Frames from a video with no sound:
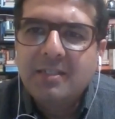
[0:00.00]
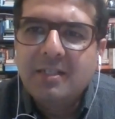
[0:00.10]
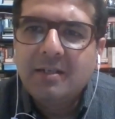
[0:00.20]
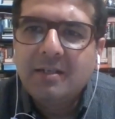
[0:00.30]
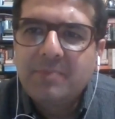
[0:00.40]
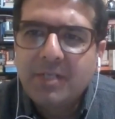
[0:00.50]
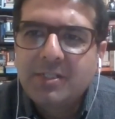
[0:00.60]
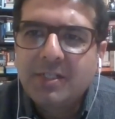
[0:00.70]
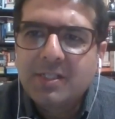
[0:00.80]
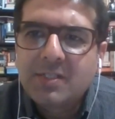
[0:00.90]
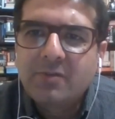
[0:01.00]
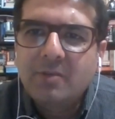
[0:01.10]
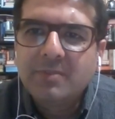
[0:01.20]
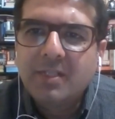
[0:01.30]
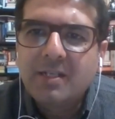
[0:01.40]
the pressures
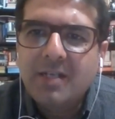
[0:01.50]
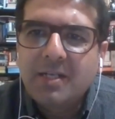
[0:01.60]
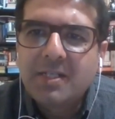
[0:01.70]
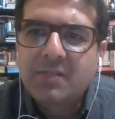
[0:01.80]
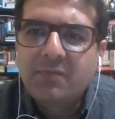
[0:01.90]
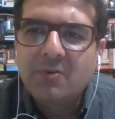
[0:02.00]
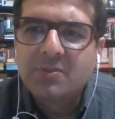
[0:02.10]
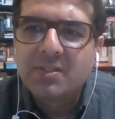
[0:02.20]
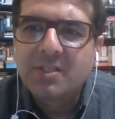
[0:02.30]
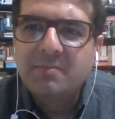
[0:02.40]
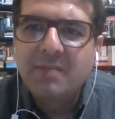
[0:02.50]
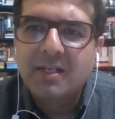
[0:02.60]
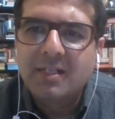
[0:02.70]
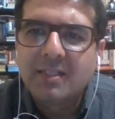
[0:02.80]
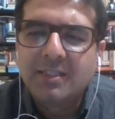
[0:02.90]
from the rightist forces in
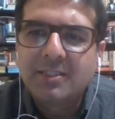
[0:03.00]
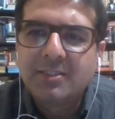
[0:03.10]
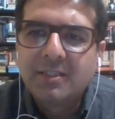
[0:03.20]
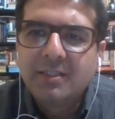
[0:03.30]
Bangladesh?